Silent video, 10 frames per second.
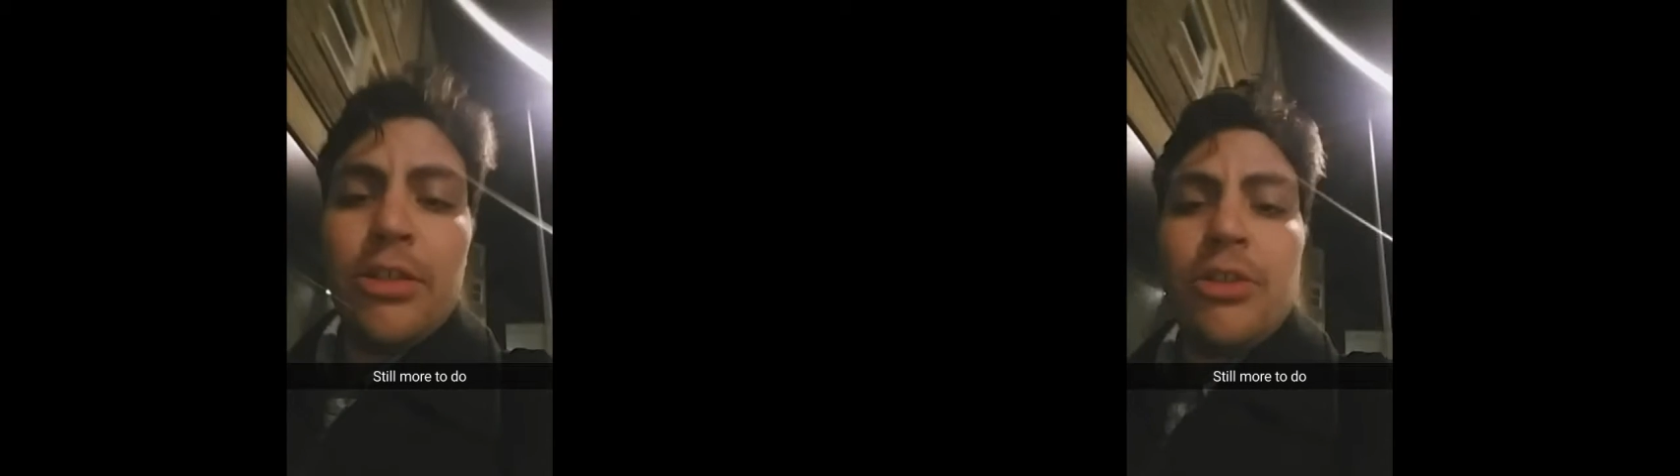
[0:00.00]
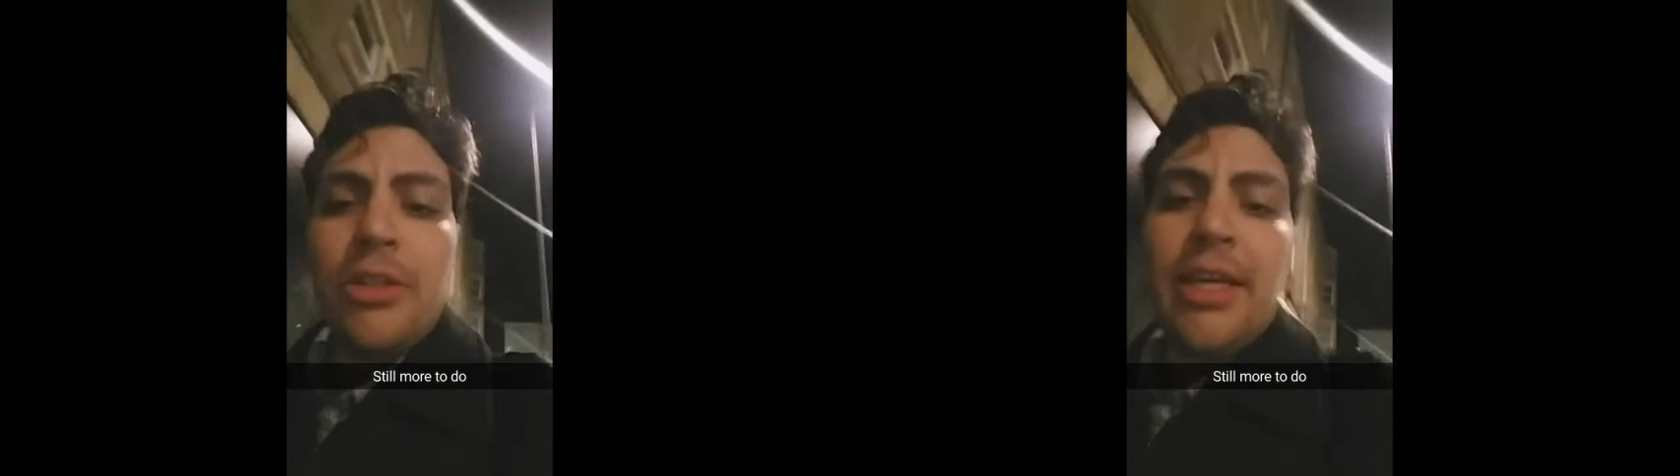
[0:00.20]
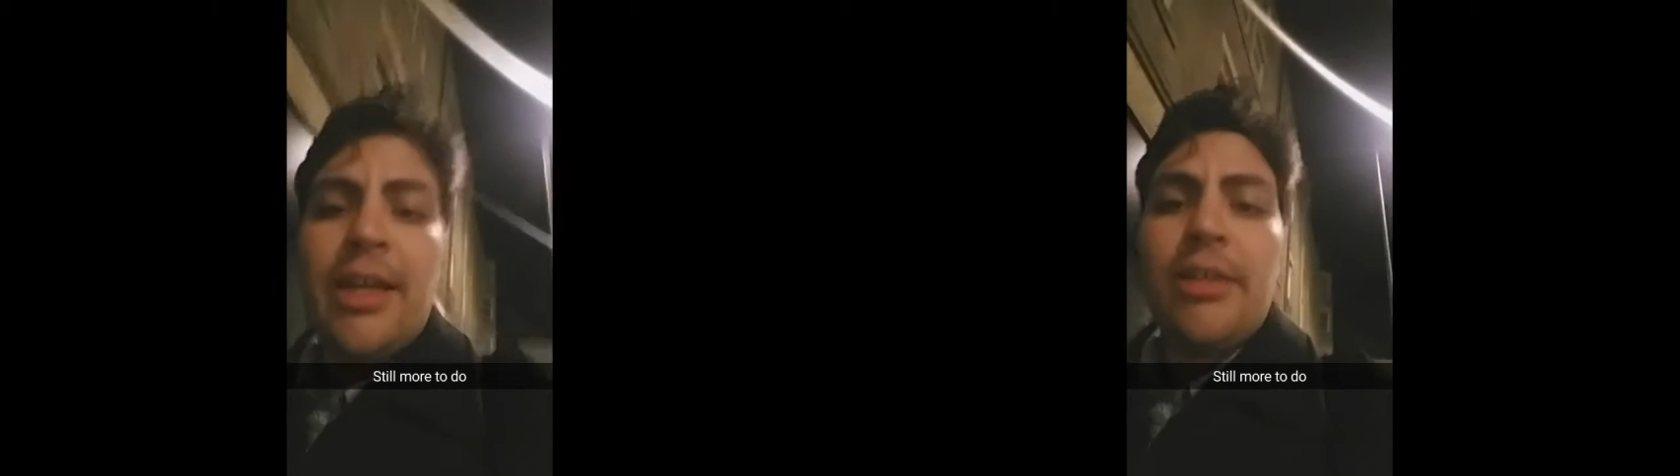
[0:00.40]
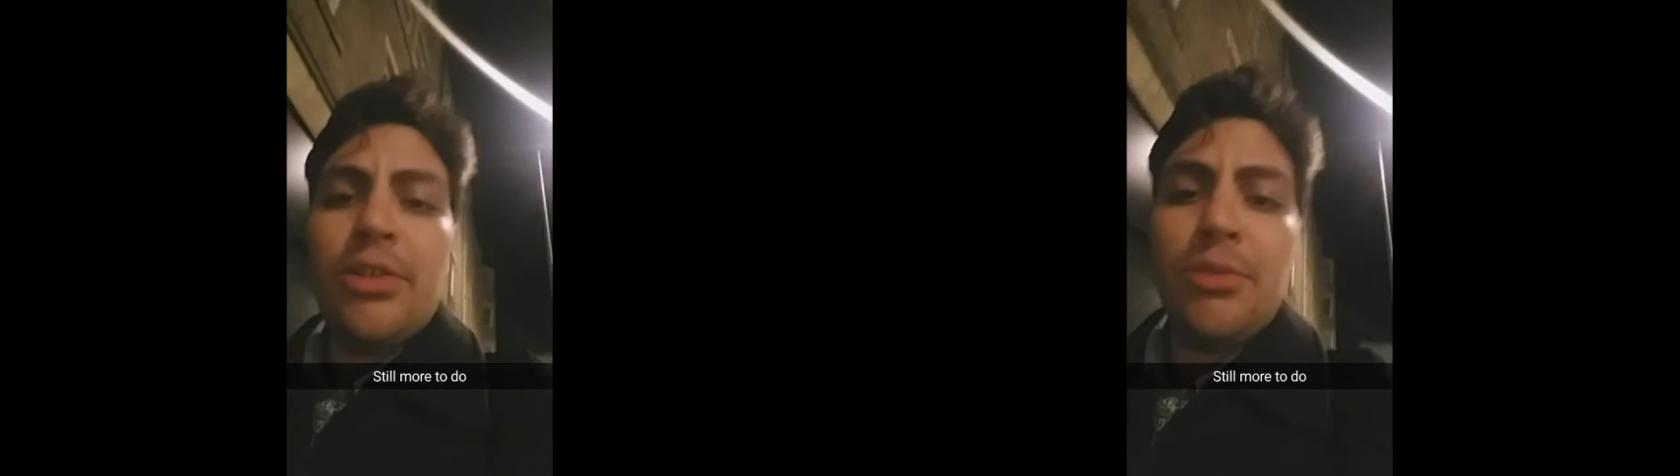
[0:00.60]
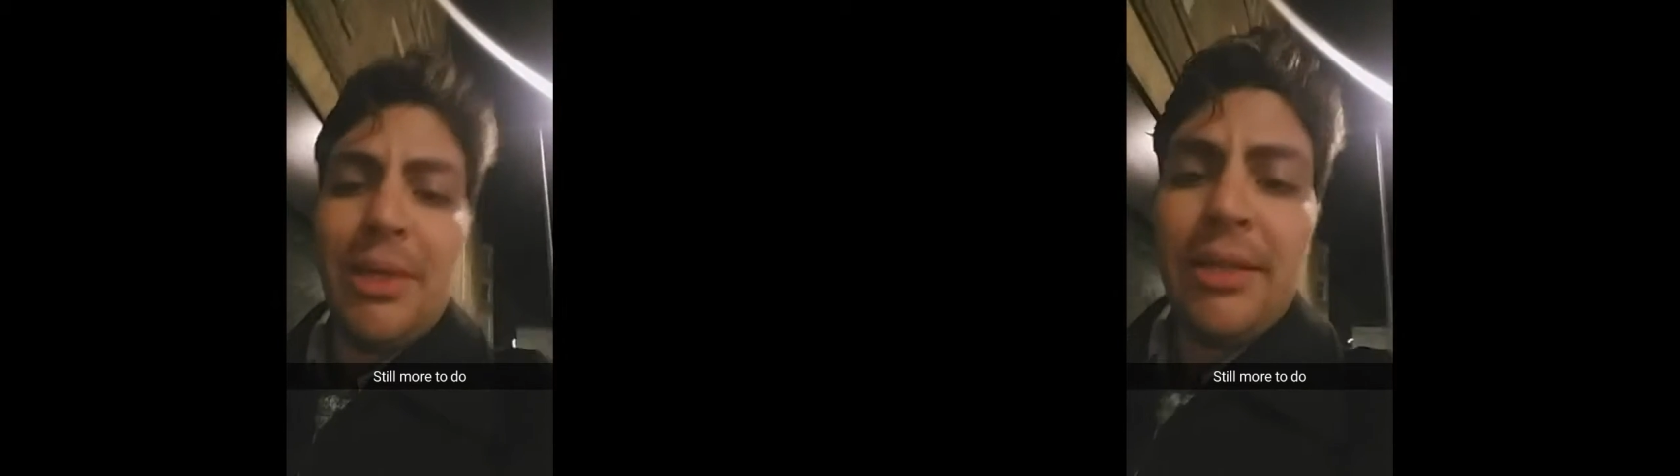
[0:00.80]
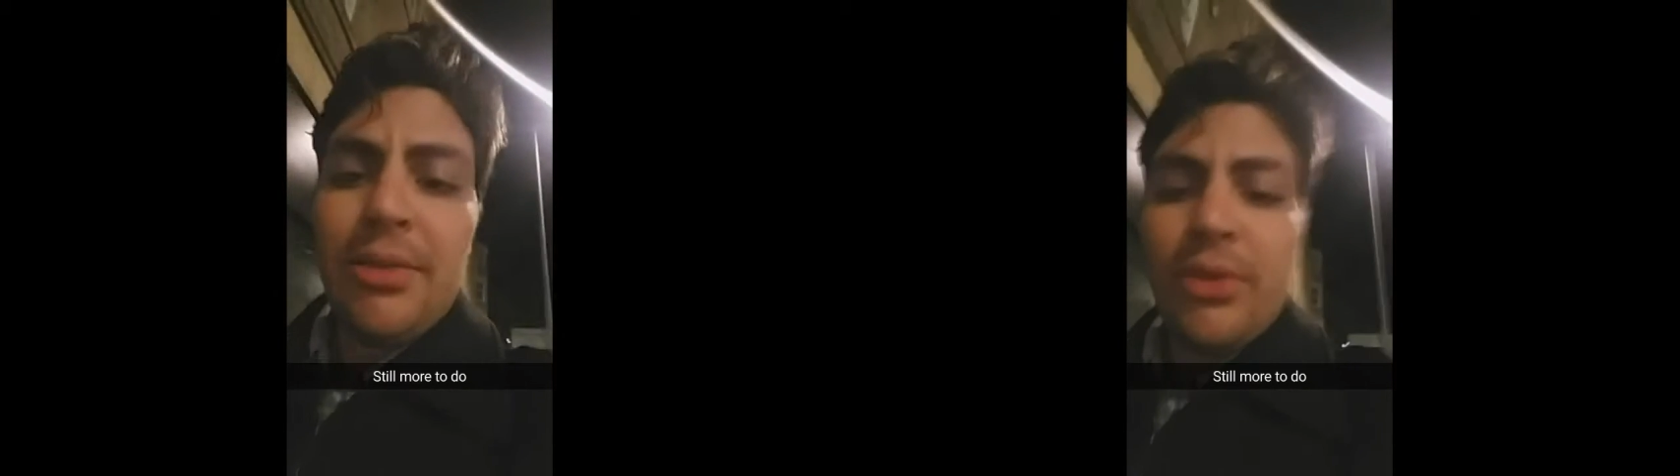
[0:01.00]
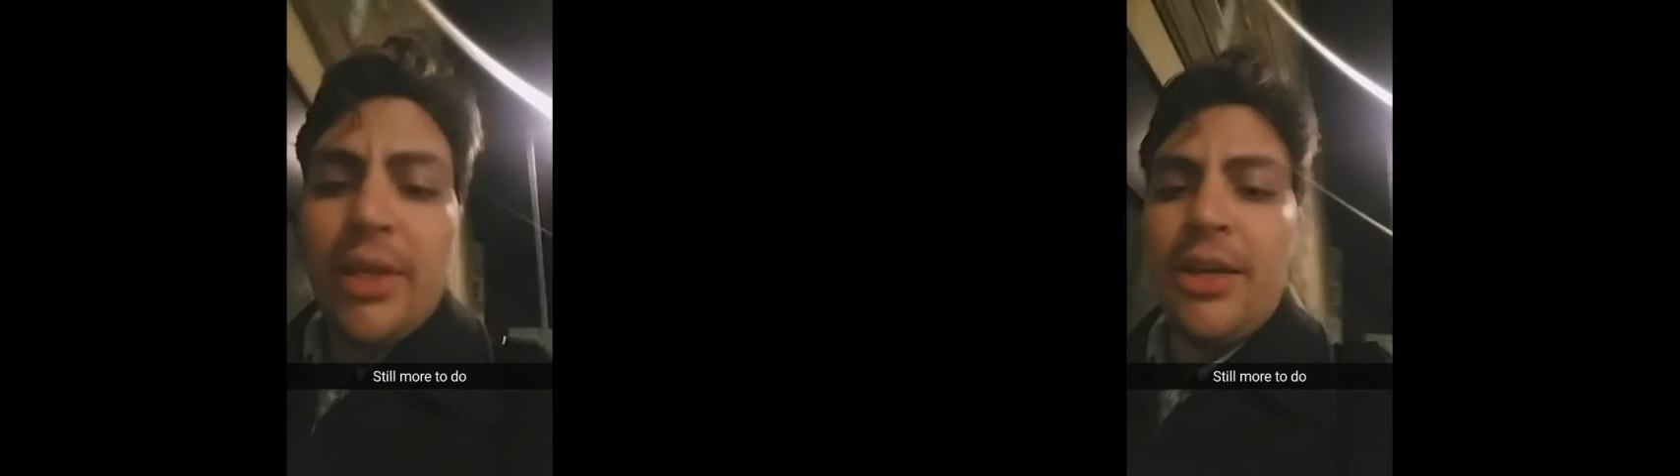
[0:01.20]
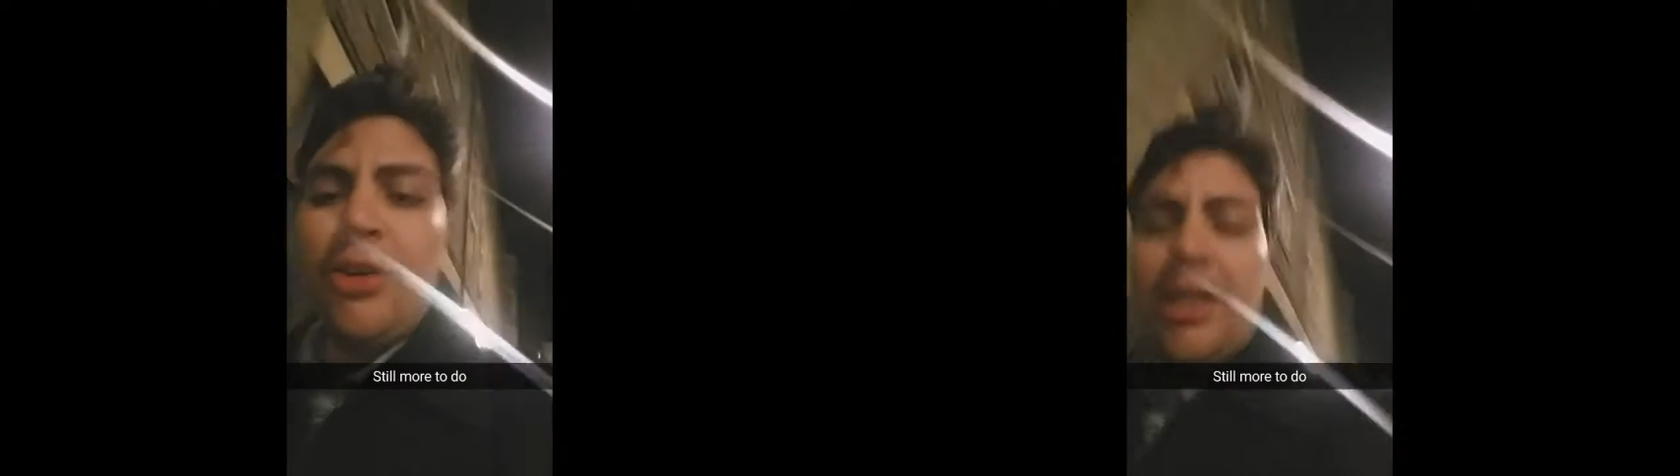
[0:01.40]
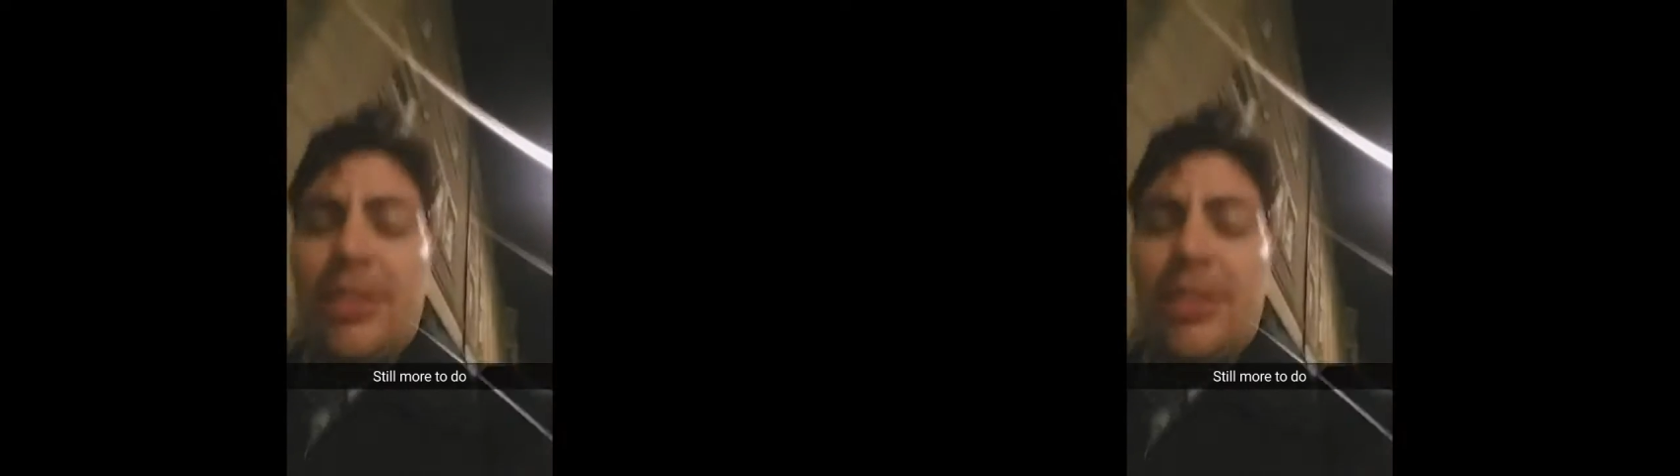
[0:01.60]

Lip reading: Hotel to meet with the heroic